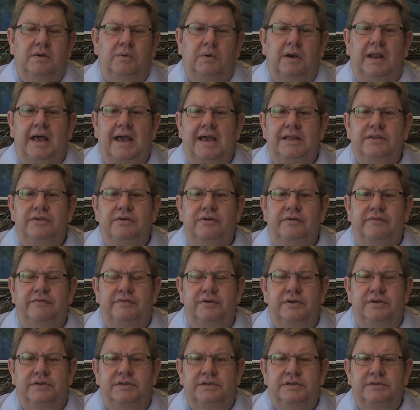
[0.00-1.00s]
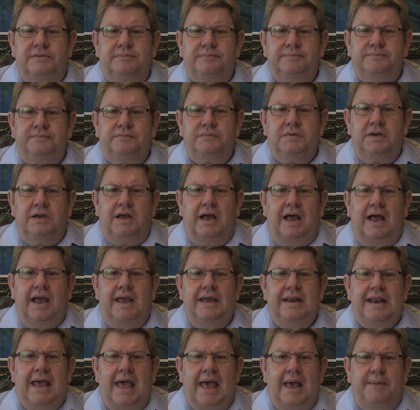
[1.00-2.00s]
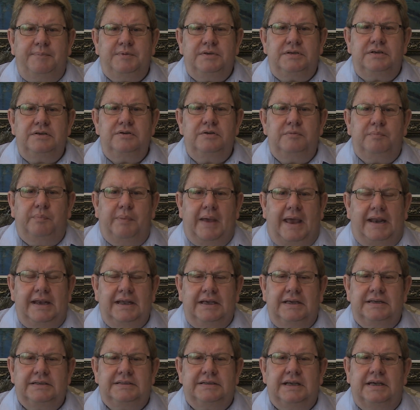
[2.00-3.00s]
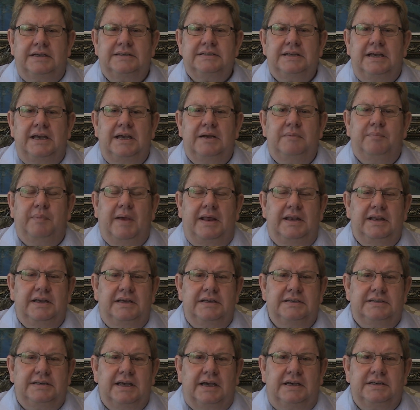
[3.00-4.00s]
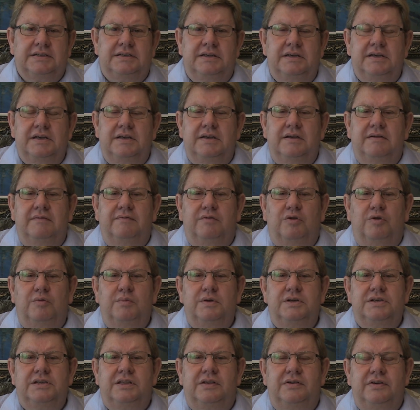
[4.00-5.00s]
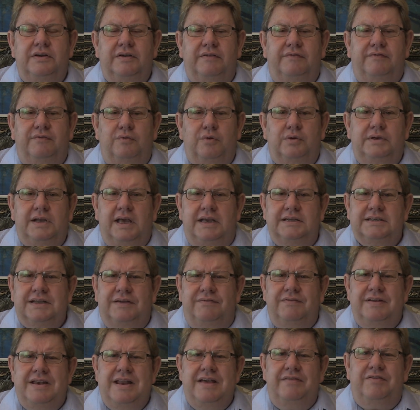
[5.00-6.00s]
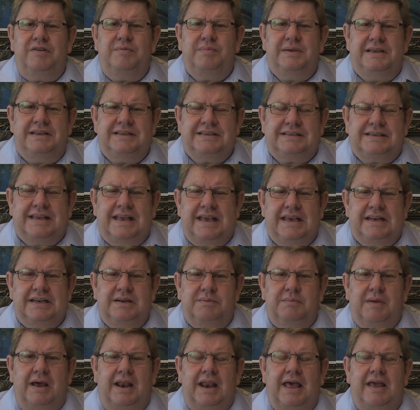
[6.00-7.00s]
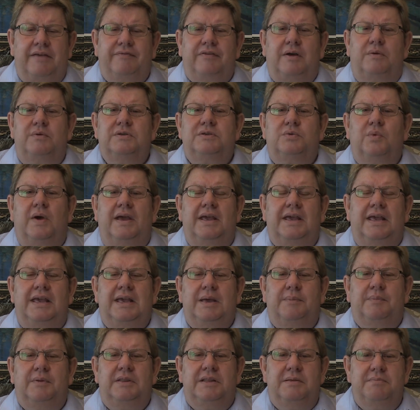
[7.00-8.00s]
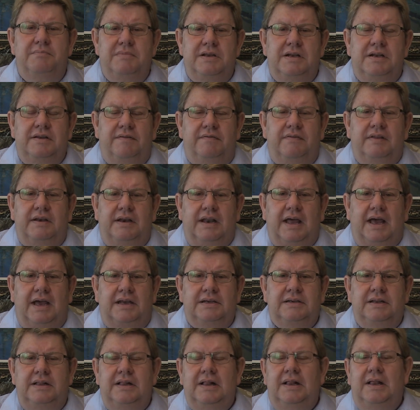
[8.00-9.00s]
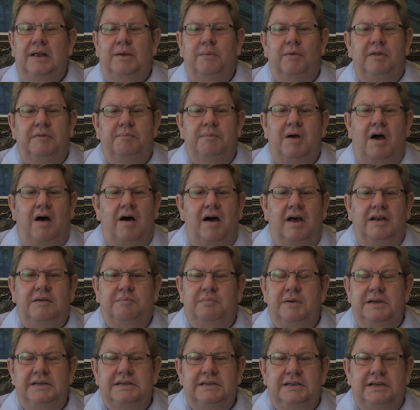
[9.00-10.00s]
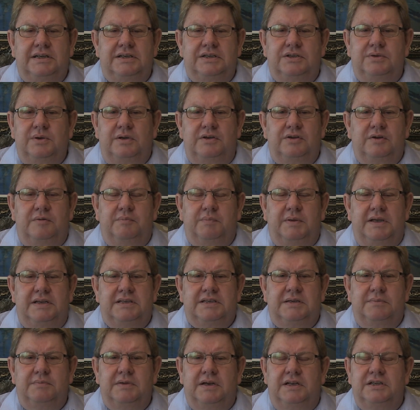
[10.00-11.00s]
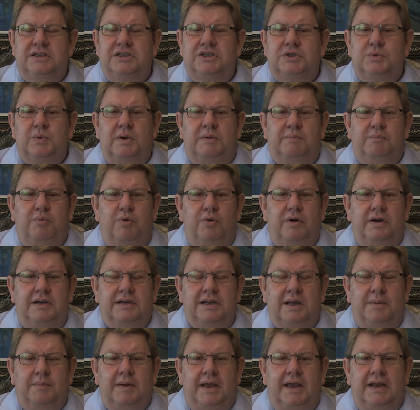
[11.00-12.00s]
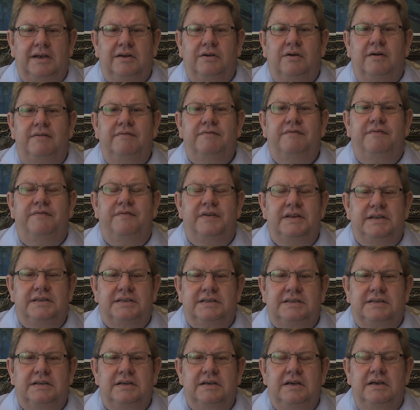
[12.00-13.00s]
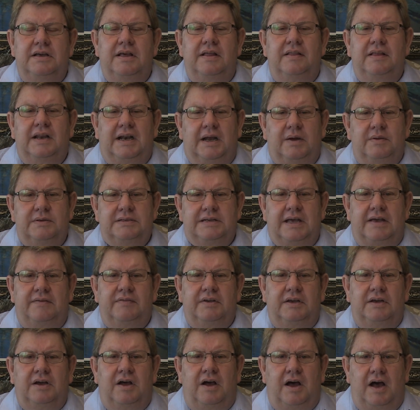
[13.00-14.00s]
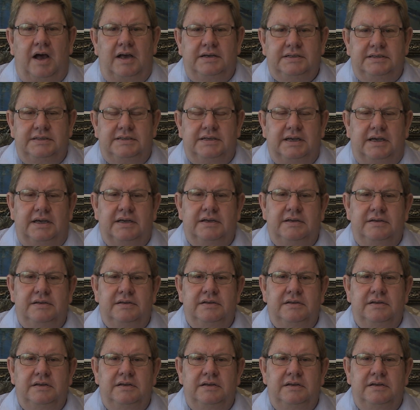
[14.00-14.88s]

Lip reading: Well, I had the reverse. I had absolute panic attacks. I had panic attacks for almost 3 or 4 days. I've never been scared in my life. I was waking up in the middle of the night with my heart beating at 200 beats a minute, sweat pouring down my head, convinced that I was having a heart attack.